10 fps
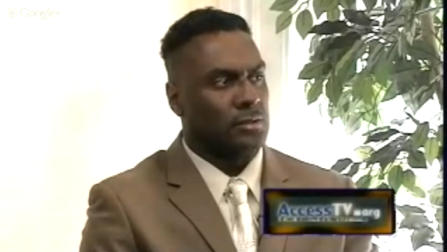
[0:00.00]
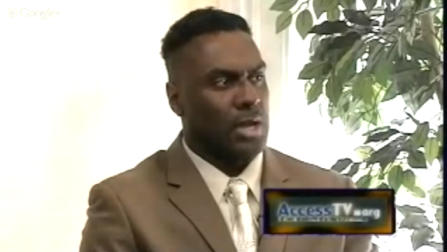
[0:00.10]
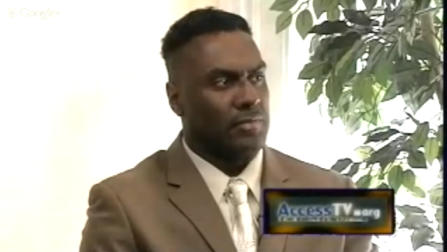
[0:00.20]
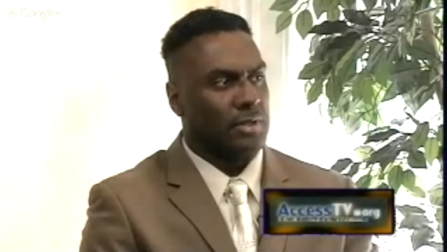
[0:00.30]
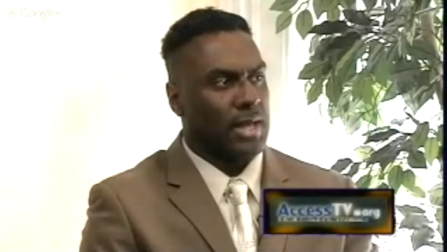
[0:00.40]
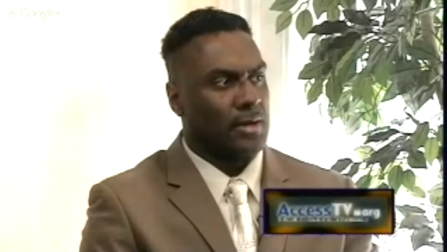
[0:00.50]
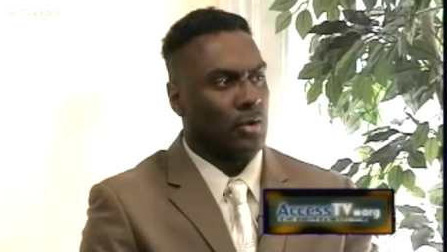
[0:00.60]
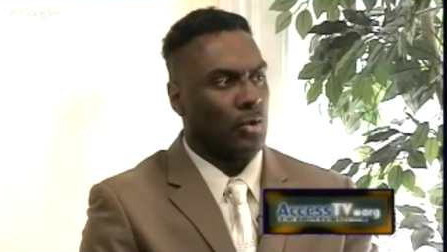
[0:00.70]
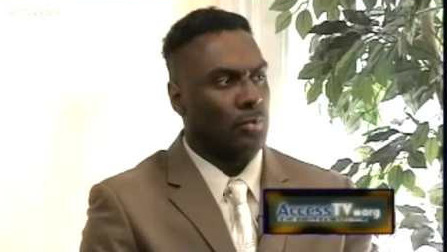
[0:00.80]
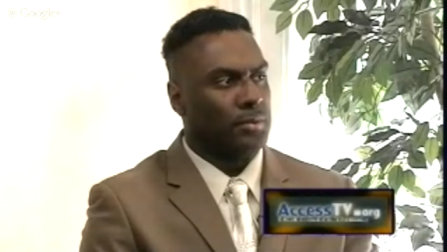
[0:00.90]
You have a lot
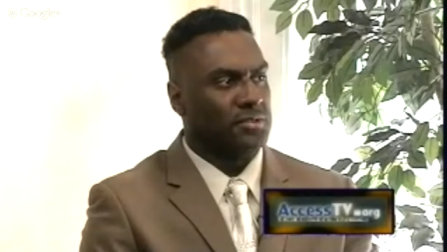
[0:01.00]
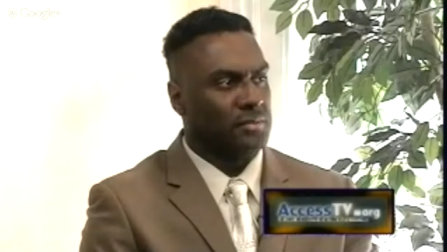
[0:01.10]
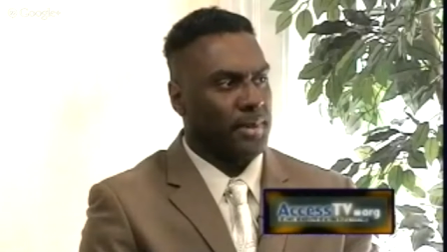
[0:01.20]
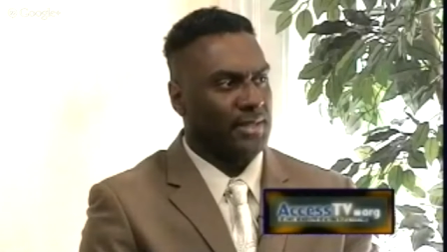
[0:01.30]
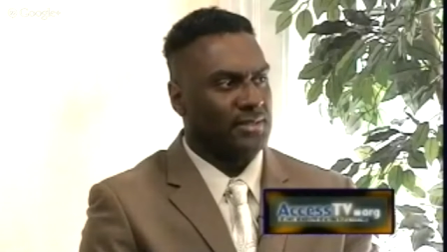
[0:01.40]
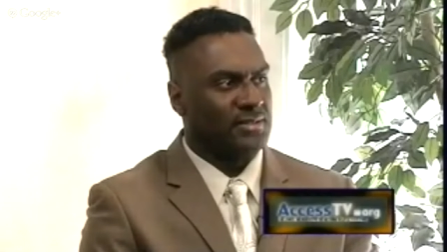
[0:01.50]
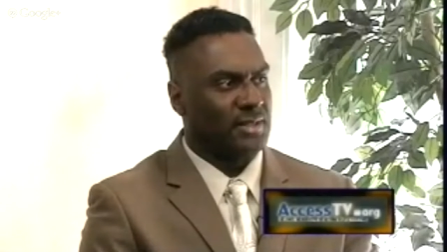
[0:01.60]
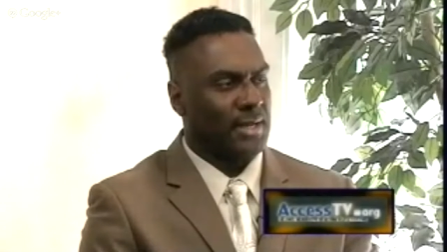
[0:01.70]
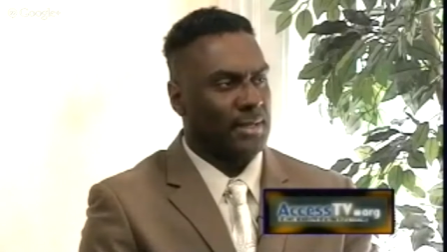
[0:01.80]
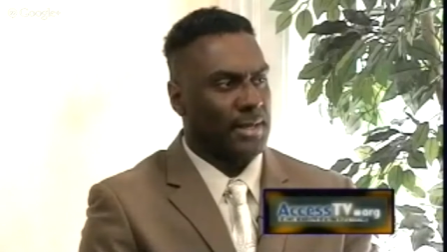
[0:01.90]
of open
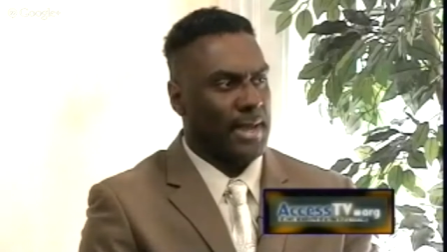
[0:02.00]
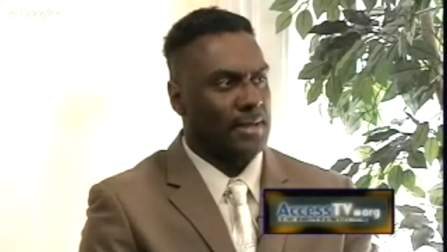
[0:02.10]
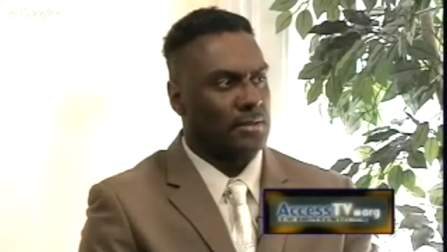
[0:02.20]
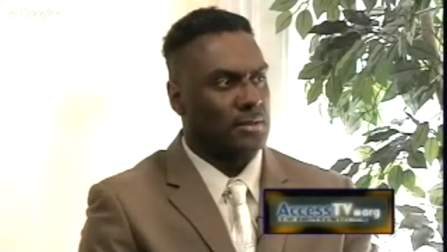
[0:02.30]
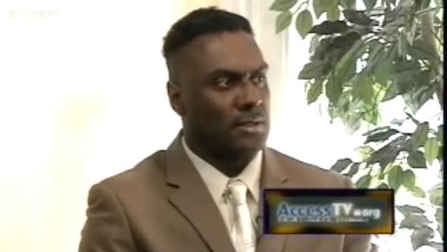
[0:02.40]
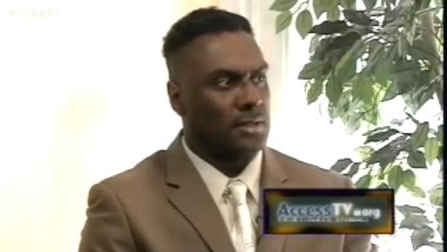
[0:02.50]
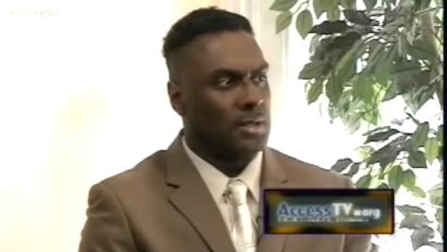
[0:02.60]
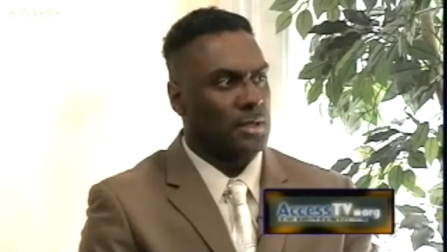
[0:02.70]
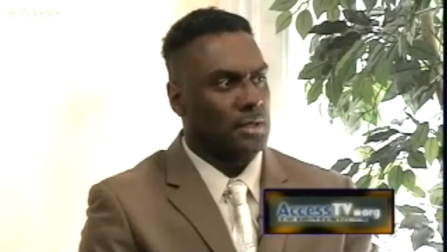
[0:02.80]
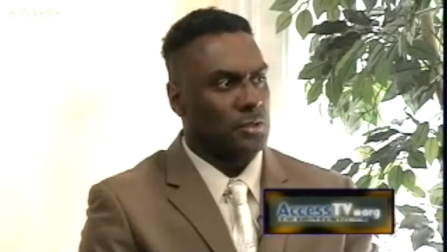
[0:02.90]
space in Canada
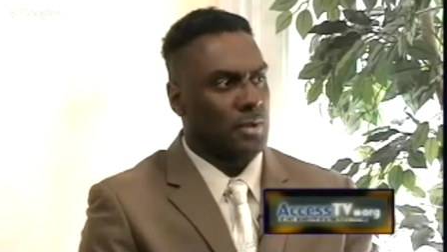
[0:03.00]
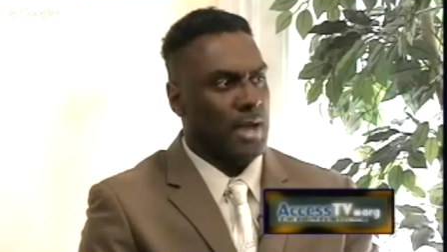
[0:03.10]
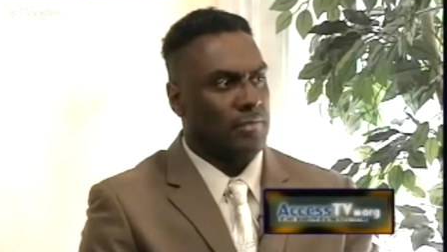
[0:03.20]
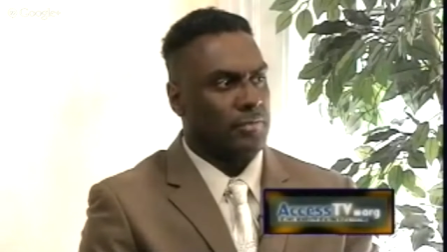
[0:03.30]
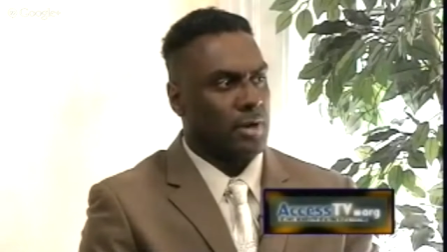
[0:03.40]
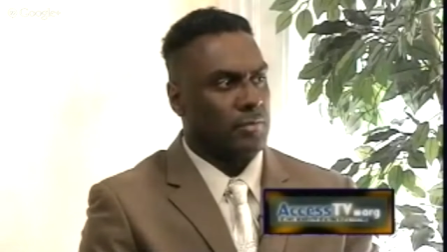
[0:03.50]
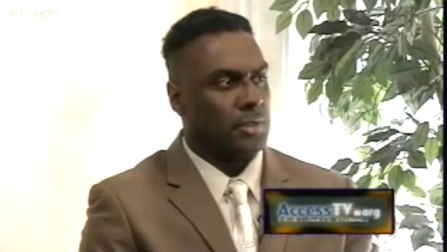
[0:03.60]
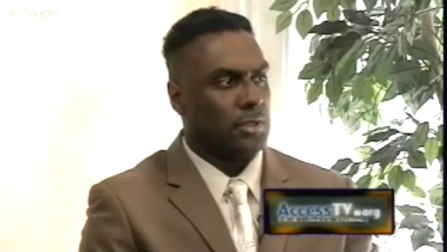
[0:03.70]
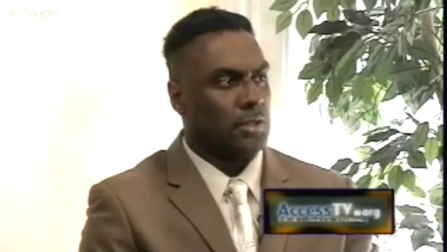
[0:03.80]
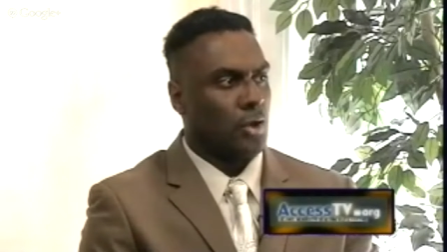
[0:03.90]
you have a
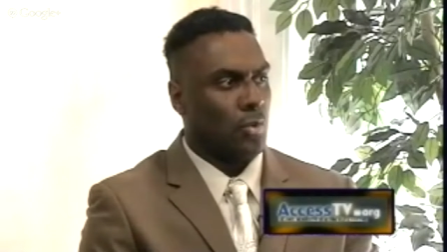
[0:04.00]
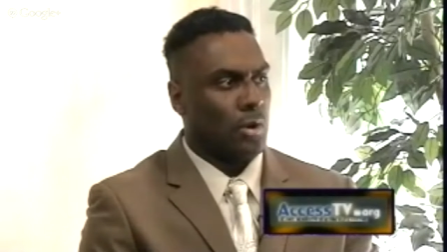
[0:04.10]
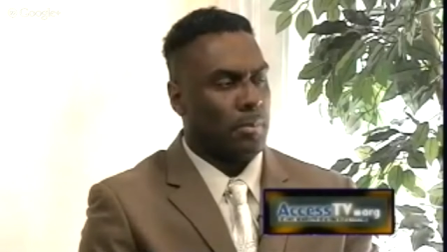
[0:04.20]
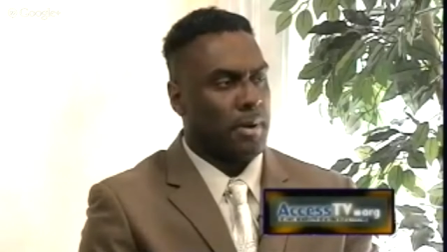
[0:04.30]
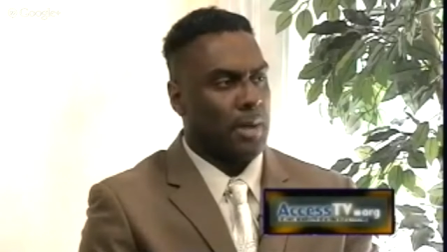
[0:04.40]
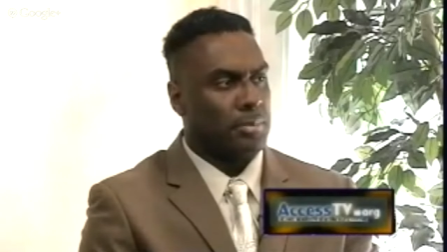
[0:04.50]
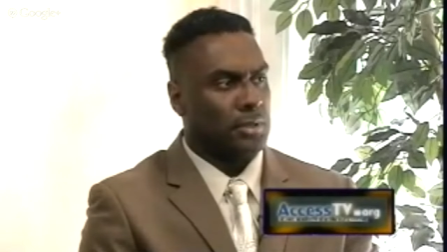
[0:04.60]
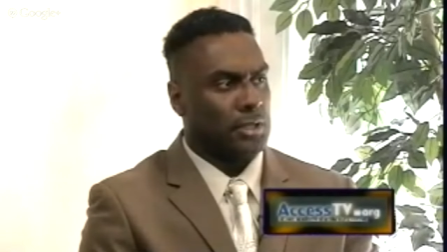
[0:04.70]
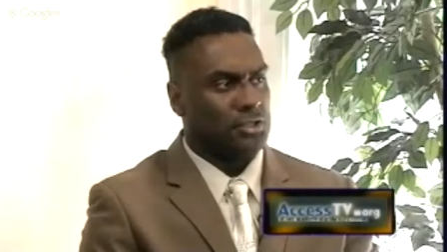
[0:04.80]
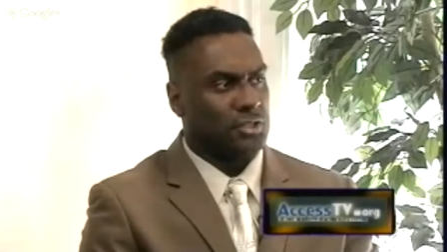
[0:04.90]
very lower
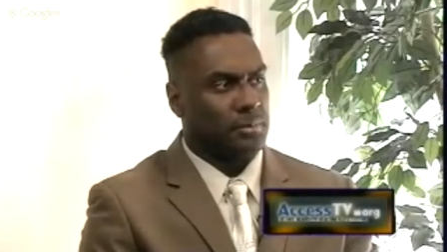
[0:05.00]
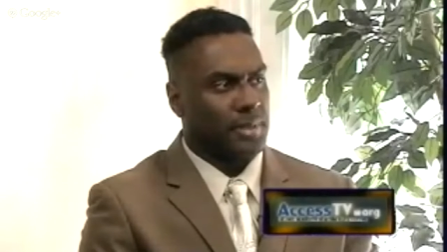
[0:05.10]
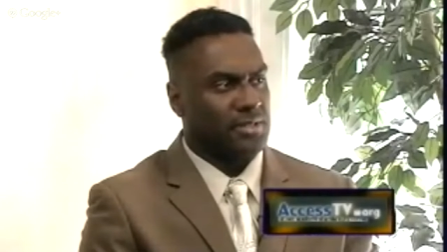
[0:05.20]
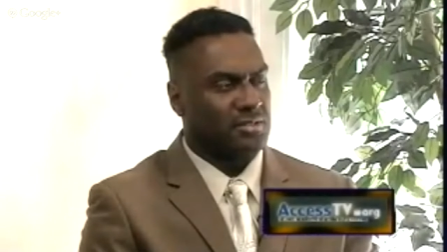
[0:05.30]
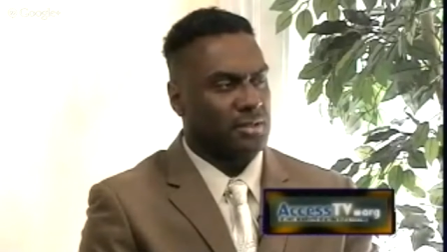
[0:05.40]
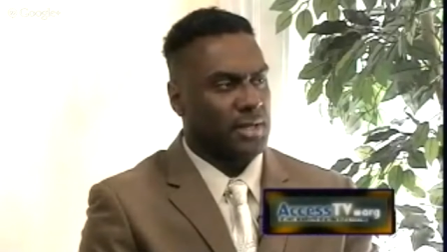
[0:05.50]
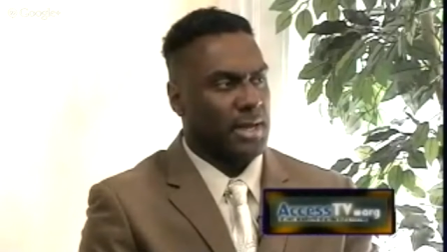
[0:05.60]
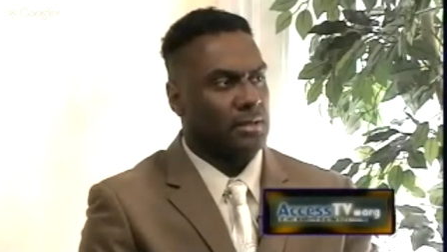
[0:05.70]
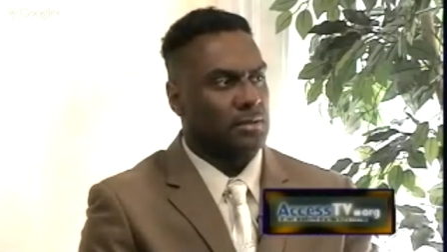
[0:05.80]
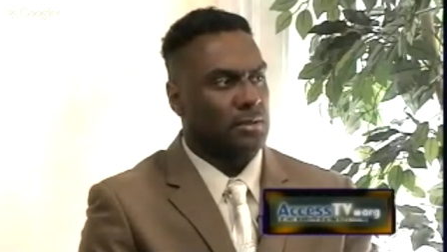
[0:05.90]
population base in
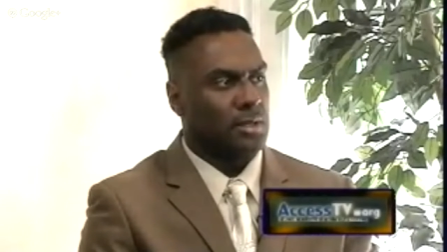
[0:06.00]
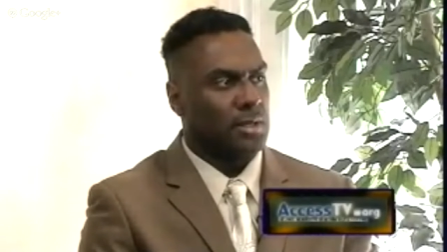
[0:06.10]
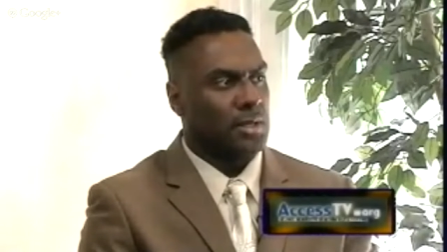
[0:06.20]
Canada,